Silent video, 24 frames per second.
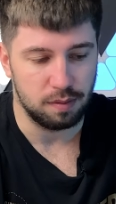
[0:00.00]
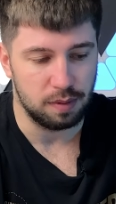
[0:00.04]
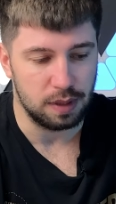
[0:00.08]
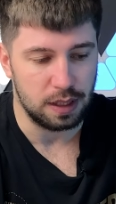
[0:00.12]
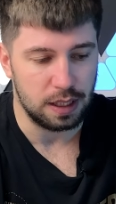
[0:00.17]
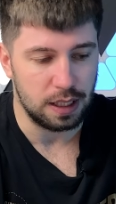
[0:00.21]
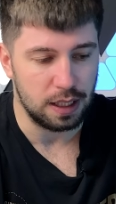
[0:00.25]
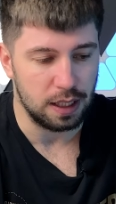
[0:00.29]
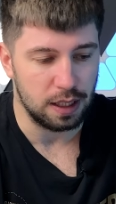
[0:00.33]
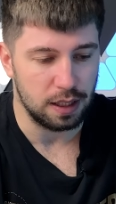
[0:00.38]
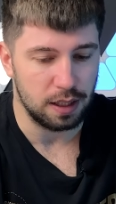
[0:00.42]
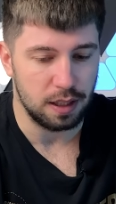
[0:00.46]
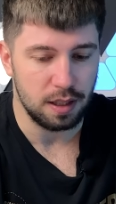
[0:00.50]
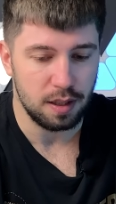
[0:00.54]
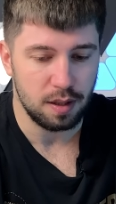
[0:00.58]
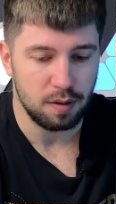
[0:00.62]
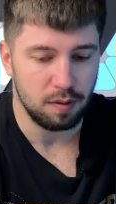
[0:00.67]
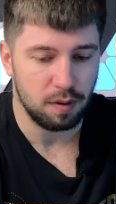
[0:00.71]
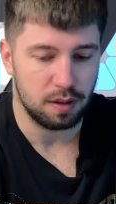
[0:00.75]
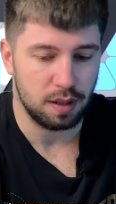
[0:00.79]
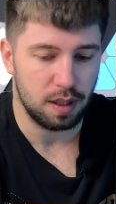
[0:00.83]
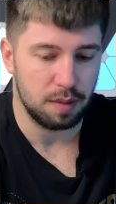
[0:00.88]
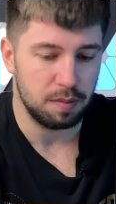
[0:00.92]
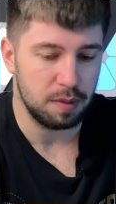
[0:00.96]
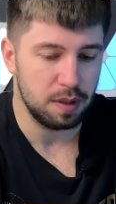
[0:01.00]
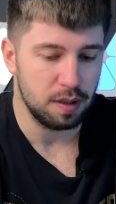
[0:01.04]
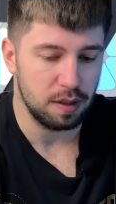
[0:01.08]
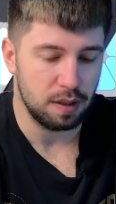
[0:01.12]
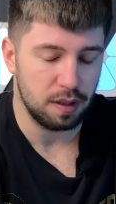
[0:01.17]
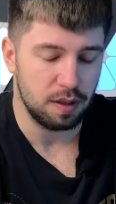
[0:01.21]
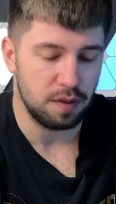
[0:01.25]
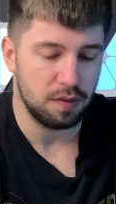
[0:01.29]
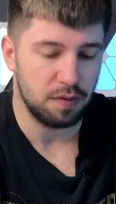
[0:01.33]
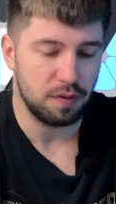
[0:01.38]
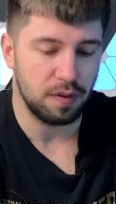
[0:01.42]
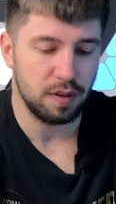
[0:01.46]
But yeah, this one, I mean,
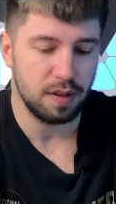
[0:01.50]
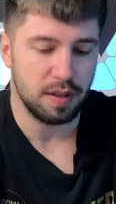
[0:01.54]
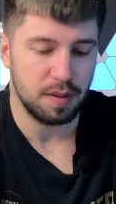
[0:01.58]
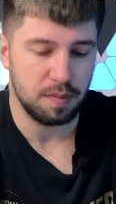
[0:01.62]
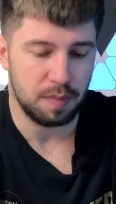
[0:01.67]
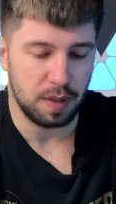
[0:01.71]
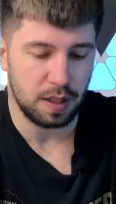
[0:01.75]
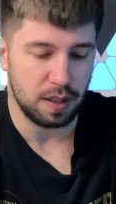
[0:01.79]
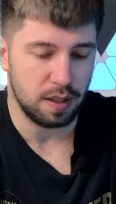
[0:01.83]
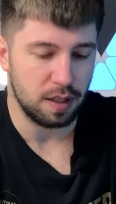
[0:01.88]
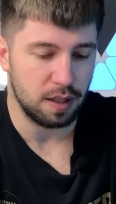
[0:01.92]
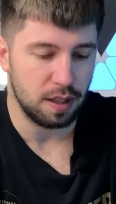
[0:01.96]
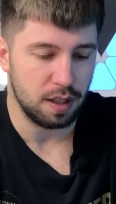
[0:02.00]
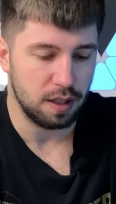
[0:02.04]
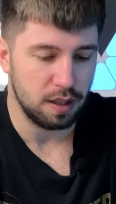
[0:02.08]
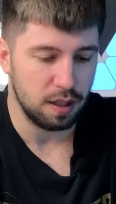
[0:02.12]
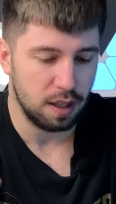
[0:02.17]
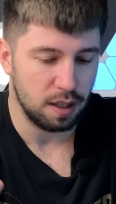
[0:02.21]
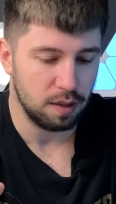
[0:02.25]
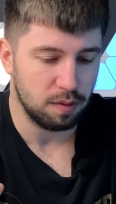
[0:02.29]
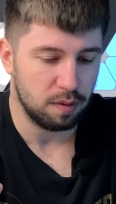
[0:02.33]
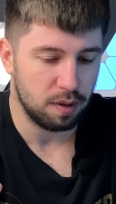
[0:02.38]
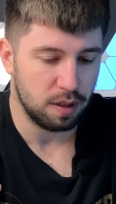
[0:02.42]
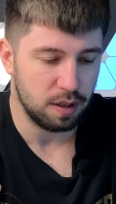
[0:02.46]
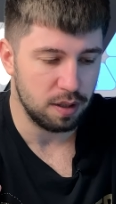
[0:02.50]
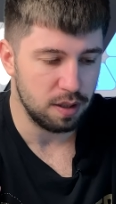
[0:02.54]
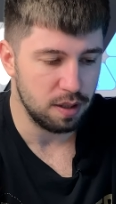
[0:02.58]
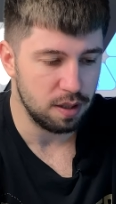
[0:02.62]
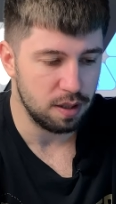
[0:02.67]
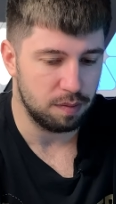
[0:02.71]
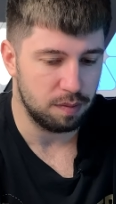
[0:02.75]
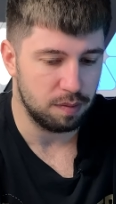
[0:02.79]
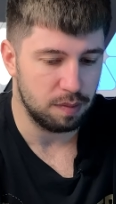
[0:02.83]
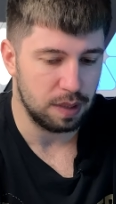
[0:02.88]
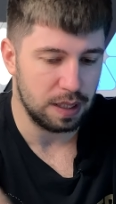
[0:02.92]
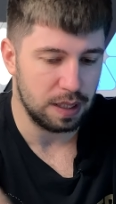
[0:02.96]
it feels better than the other ones, but